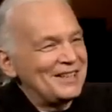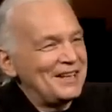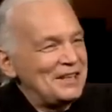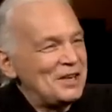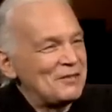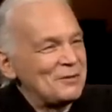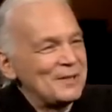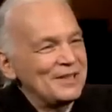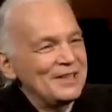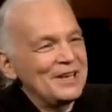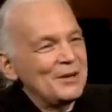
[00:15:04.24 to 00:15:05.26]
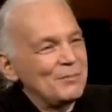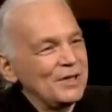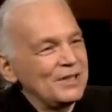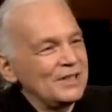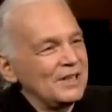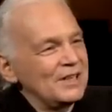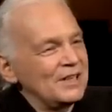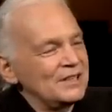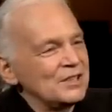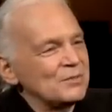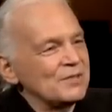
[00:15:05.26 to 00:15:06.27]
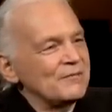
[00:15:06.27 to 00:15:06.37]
Glad to hear from you. But it just was